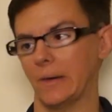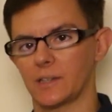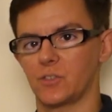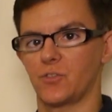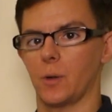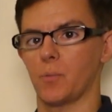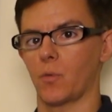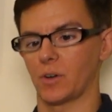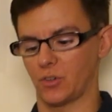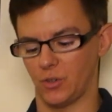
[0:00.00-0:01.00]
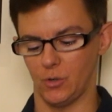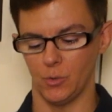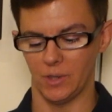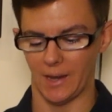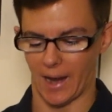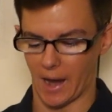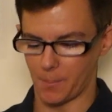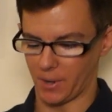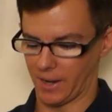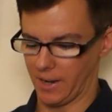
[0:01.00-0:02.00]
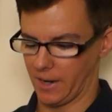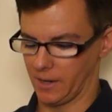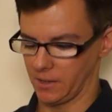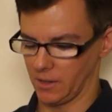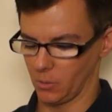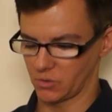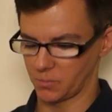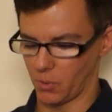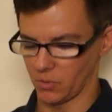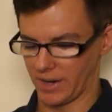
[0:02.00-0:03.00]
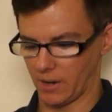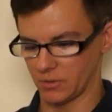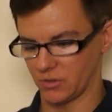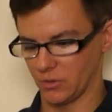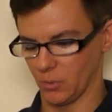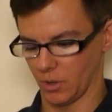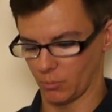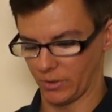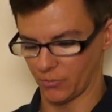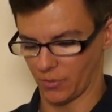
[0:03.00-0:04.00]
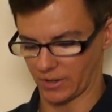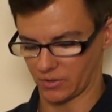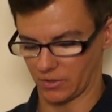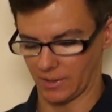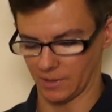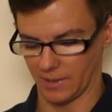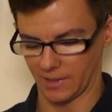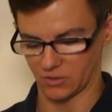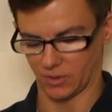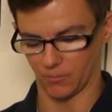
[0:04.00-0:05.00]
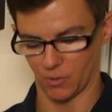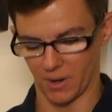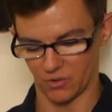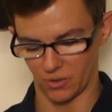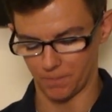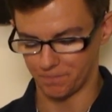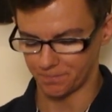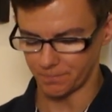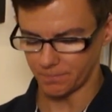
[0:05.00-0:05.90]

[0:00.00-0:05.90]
Let's jump over to the app and uh, we'll just pull down to uh, refresh the latest information.